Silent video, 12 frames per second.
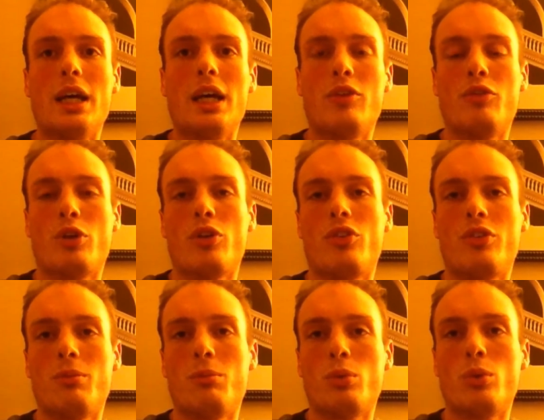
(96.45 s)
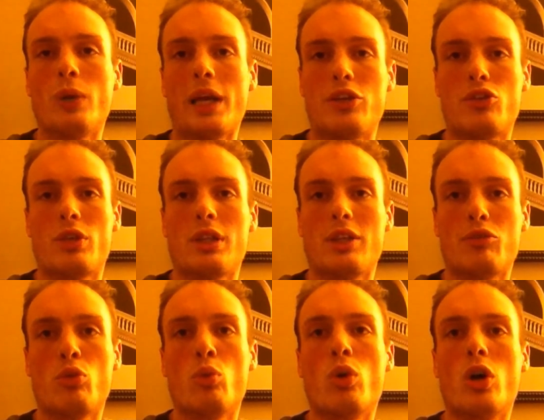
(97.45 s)
a very simple
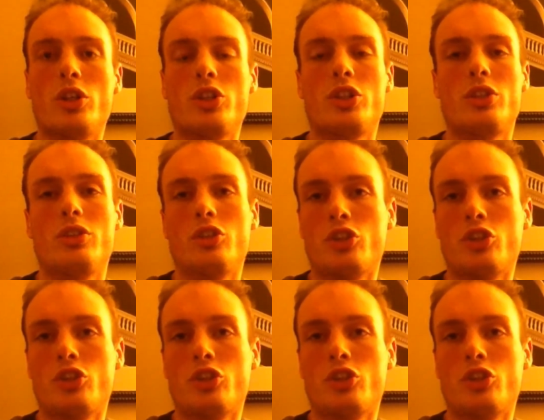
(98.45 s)
entry-level watch.